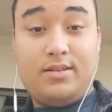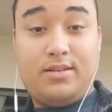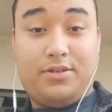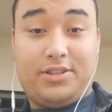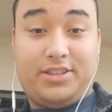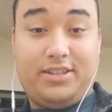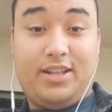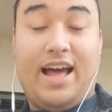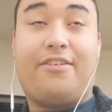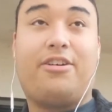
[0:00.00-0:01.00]
you are still
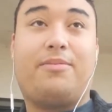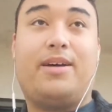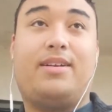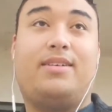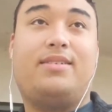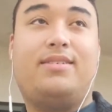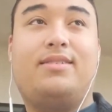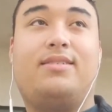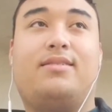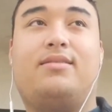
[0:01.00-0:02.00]
laughing about it.
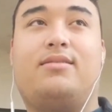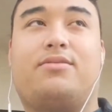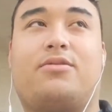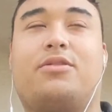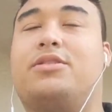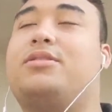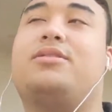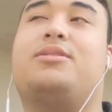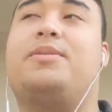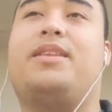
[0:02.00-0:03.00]
Of course,
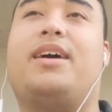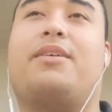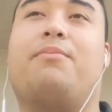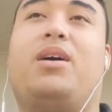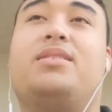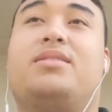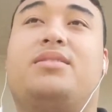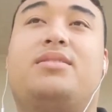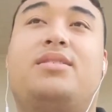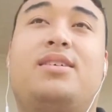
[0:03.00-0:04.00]
it's been like
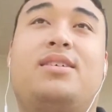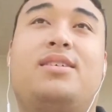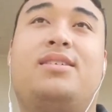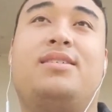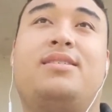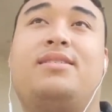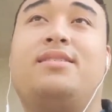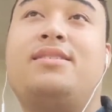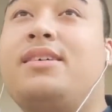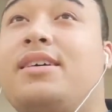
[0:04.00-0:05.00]
months.
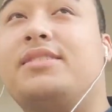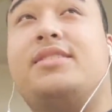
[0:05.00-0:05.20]
It's